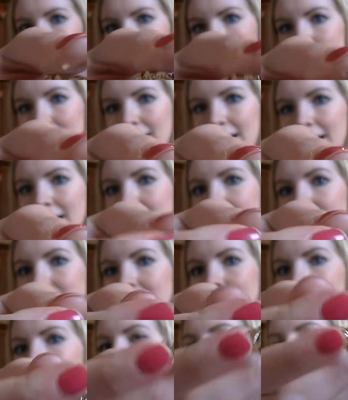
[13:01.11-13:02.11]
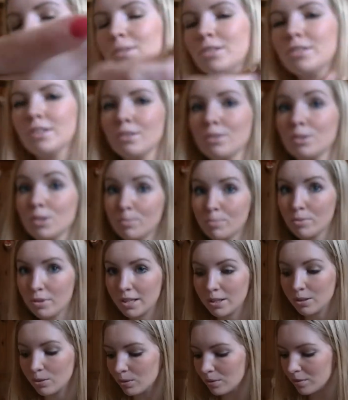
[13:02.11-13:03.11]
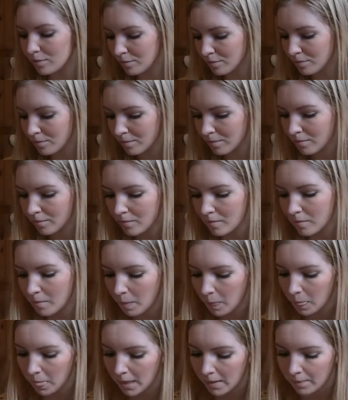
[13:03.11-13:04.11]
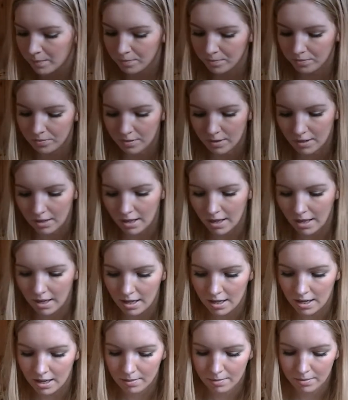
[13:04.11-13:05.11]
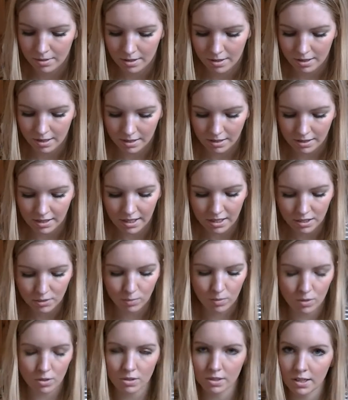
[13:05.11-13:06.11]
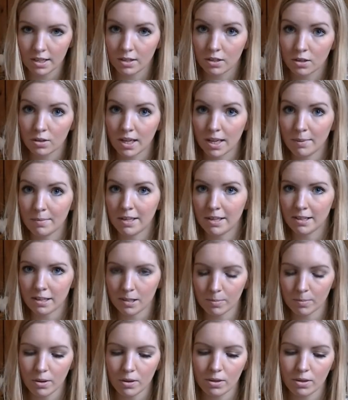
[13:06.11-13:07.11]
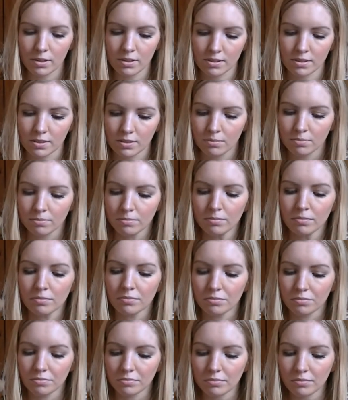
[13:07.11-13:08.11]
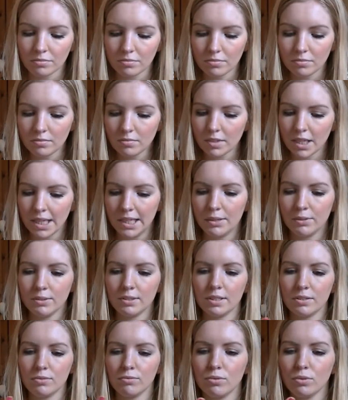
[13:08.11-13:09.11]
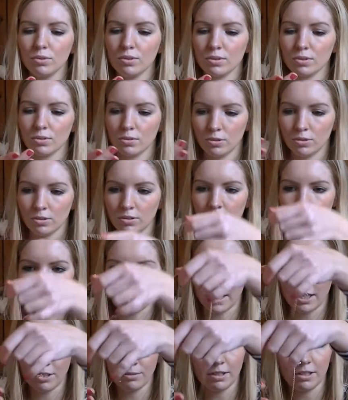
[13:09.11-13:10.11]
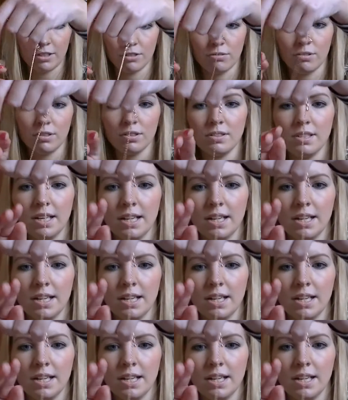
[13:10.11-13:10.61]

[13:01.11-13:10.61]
just like lions' heads, which I thought was pretty cool. And the next one I got came in a little box, and it was this rose gold sideways cross